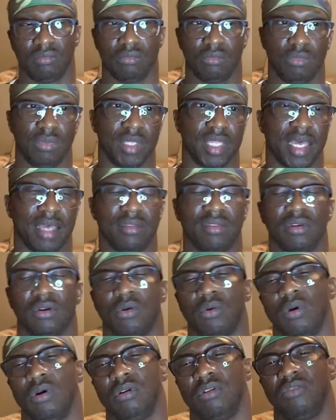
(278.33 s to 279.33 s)
without the
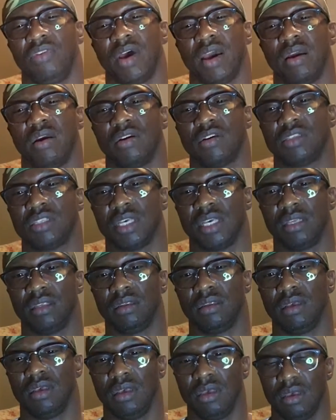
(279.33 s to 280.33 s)
coronavirus and
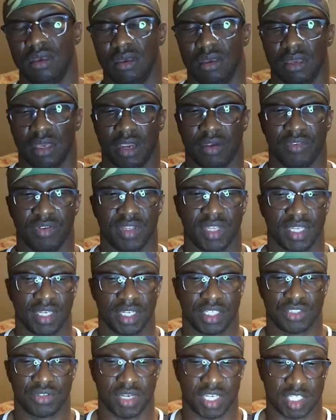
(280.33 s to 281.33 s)
everything that
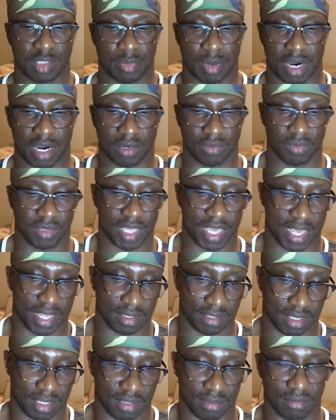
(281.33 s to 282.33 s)
transpired with that,
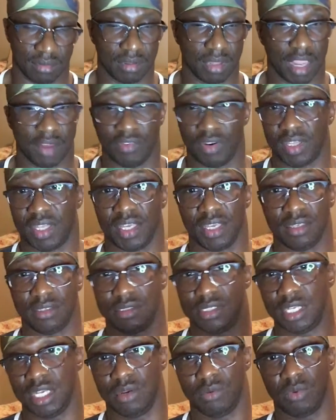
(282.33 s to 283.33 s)
and everything's
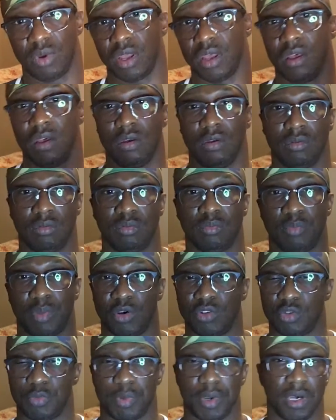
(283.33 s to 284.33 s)
derailed,
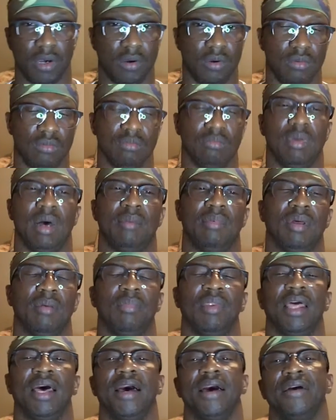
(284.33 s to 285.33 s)
postponed, blah blah
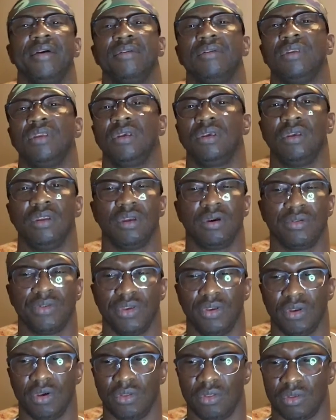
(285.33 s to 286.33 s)
blah. You know
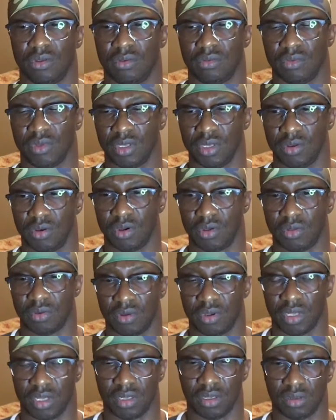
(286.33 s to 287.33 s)
the
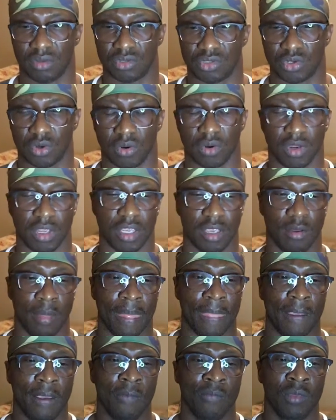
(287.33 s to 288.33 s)
story.
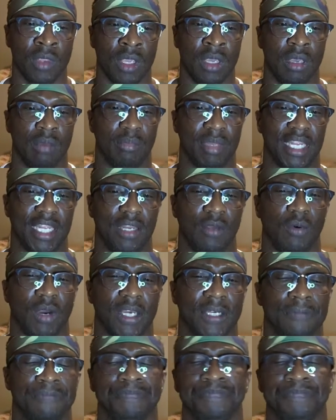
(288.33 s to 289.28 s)
But anyway,